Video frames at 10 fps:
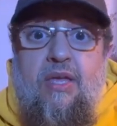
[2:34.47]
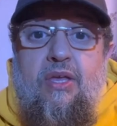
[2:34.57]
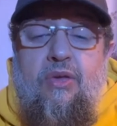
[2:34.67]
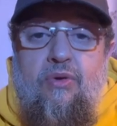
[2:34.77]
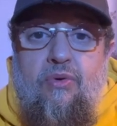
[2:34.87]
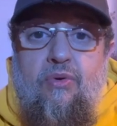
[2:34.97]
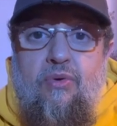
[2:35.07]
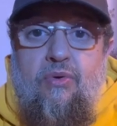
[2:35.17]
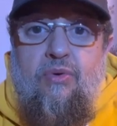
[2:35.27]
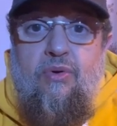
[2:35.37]

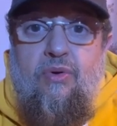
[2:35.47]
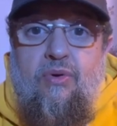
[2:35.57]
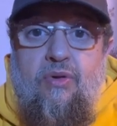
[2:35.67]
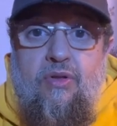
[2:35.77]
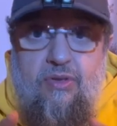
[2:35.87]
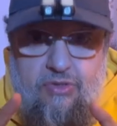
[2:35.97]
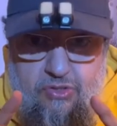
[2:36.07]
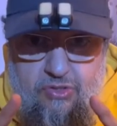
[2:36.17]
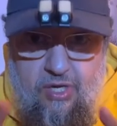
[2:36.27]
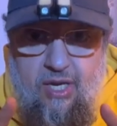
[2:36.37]
You
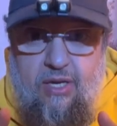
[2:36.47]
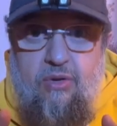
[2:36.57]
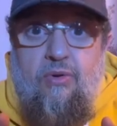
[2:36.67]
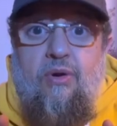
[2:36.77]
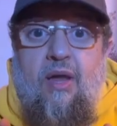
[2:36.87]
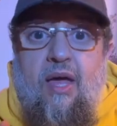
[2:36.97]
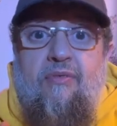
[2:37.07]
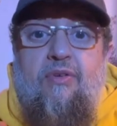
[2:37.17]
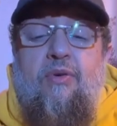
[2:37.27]
check your life,